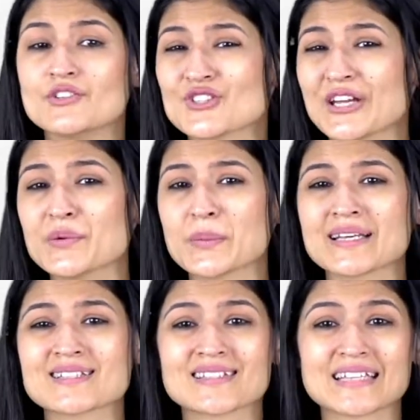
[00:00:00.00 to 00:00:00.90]

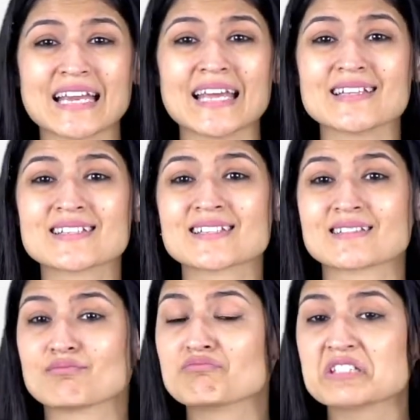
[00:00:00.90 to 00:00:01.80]
generics, threads,
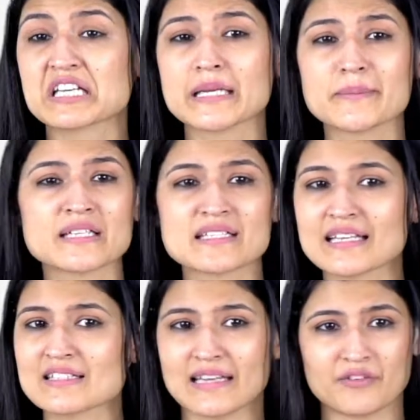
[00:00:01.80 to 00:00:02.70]
JDBC,
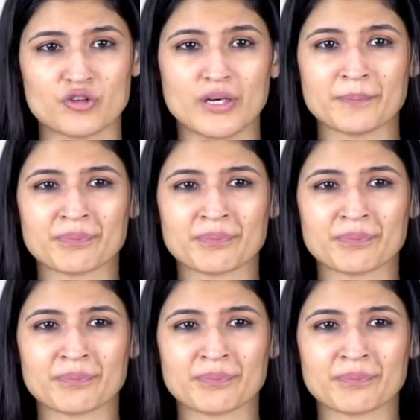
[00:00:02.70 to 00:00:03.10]
etc.